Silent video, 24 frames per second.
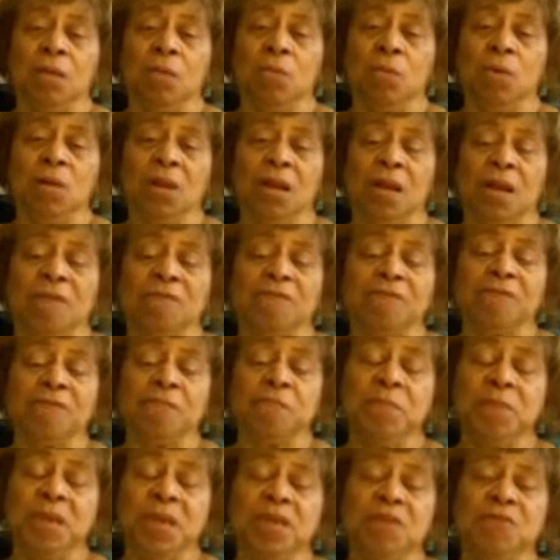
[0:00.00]
Well, our
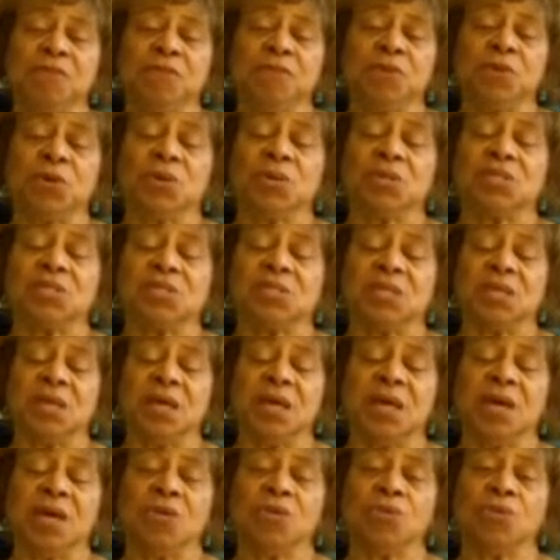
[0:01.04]
main focus
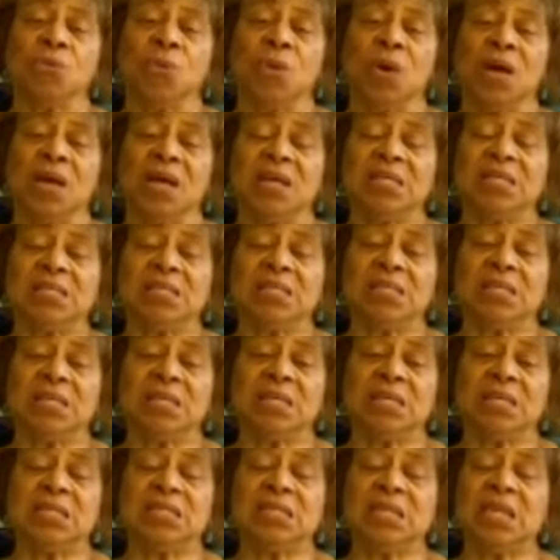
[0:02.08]
health-wise
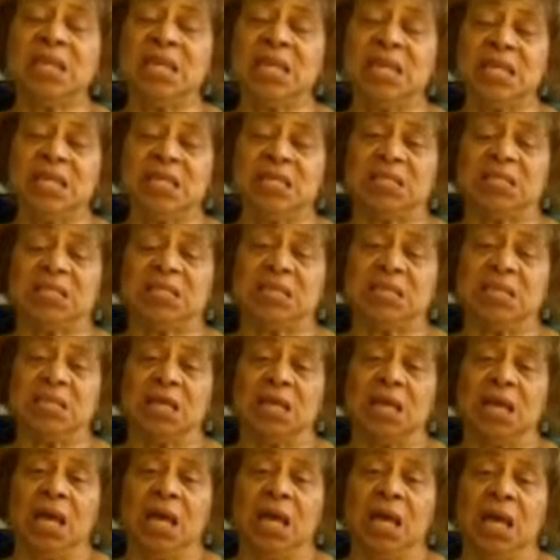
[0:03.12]
is AIDS.
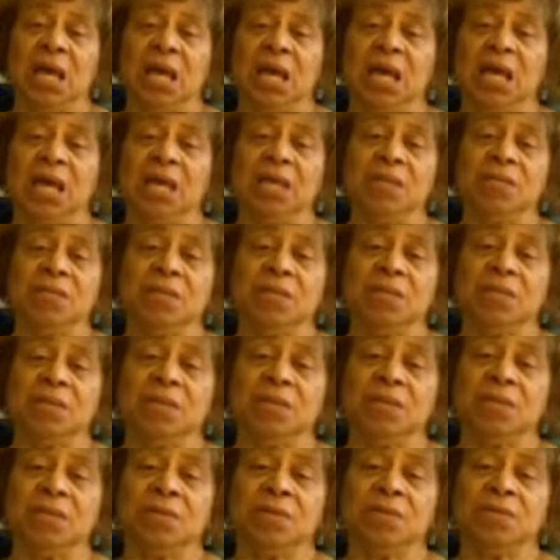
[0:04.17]

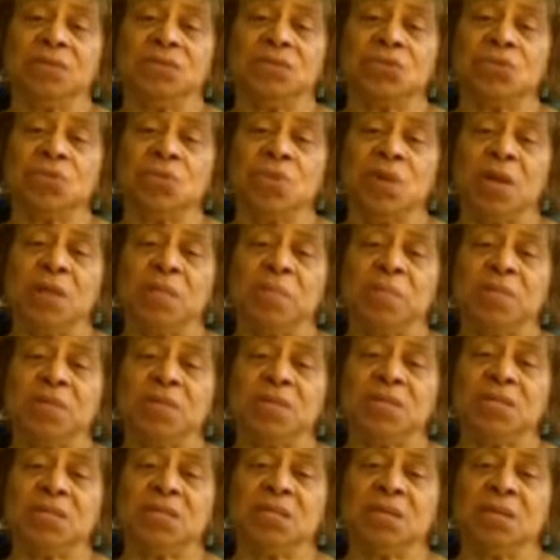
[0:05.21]
And there's a
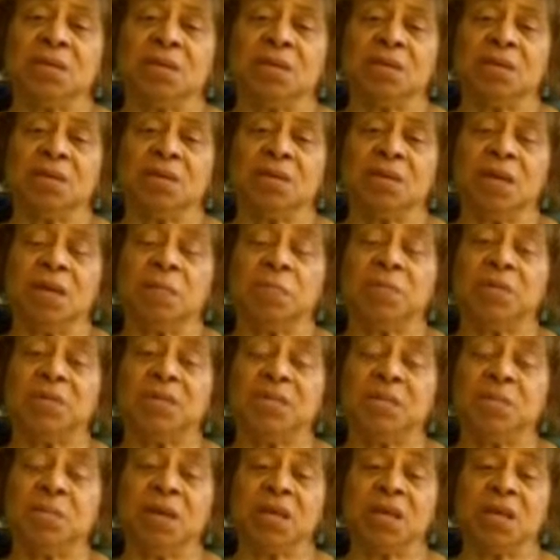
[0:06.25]
rampant
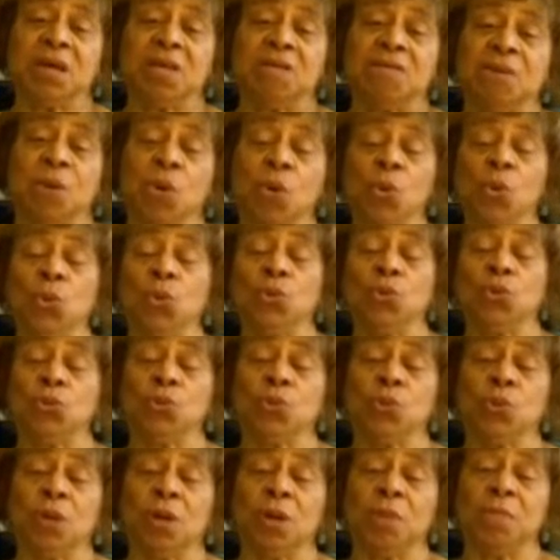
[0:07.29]
epidemic of
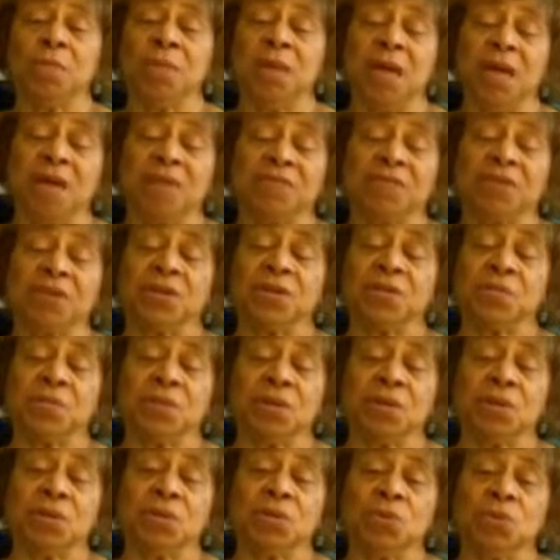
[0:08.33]
older
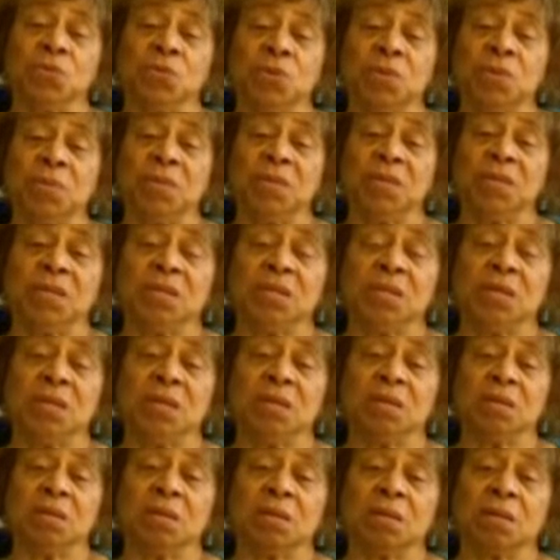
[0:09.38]
African-American women
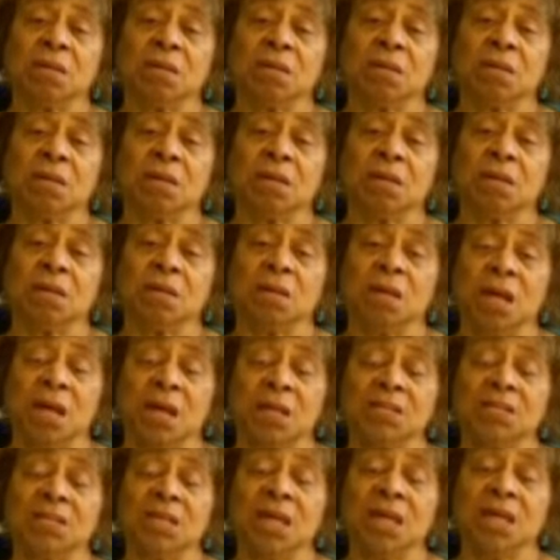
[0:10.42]

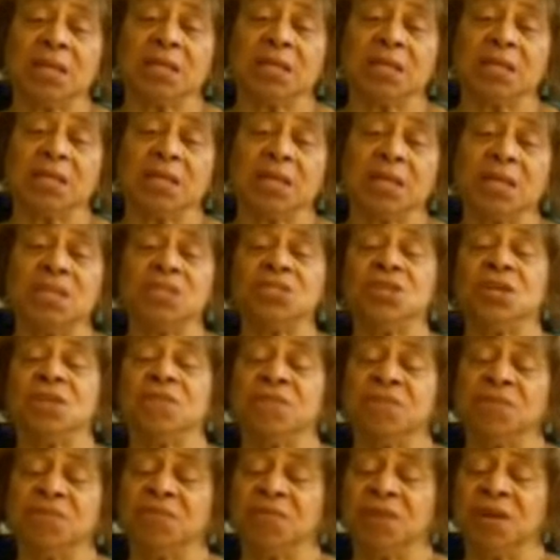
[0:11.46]
contacting the
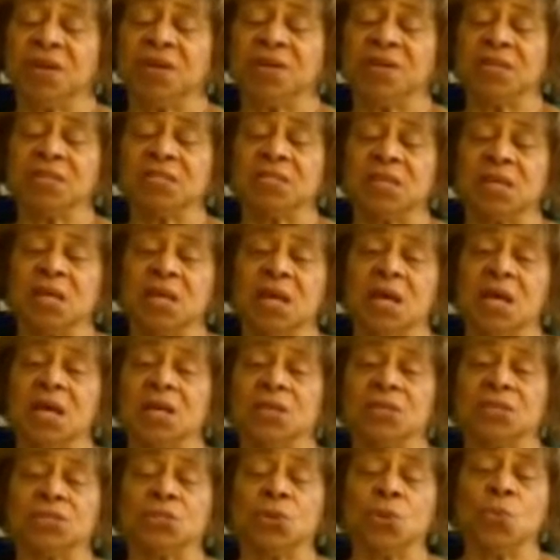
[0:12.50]
HIV virus.
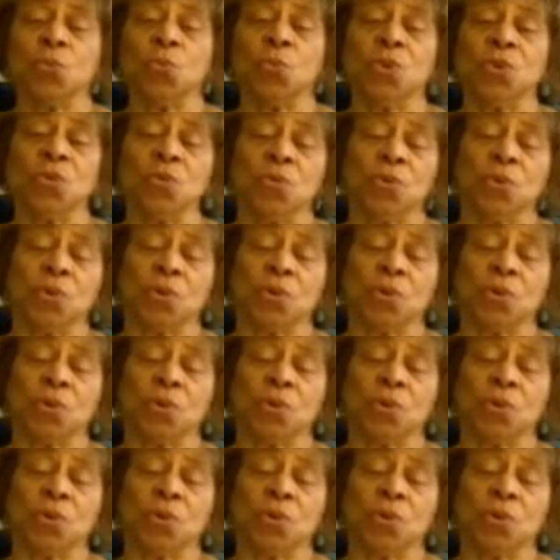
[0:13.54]
So we